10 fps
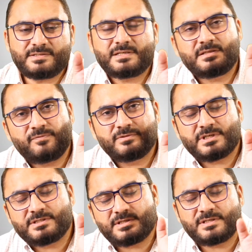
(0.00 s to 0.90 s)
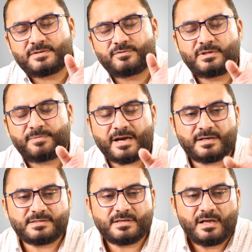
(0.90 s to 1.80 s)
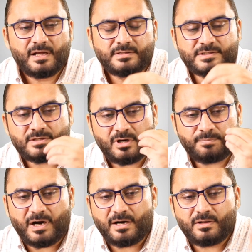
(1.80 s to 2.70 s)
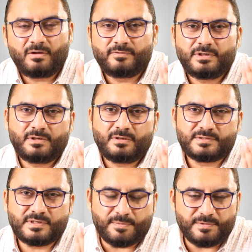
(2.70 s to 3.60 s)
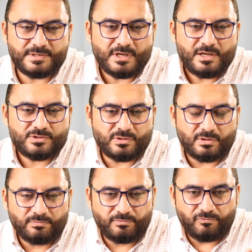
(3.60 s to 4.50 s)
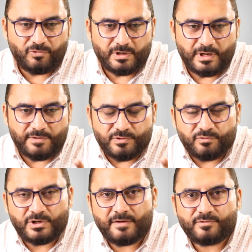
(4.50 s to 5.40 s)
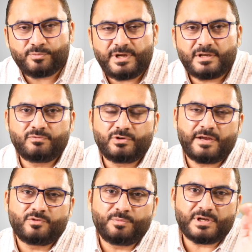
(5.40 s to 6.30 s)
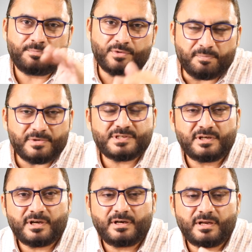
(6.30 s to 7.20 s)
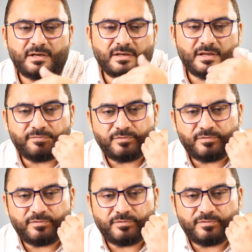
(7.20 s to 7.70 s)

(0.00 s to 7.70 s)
is just this is just for the practice. This is not part of the syllabus. So what if you would have to make, you would have to make a proper circuit, and if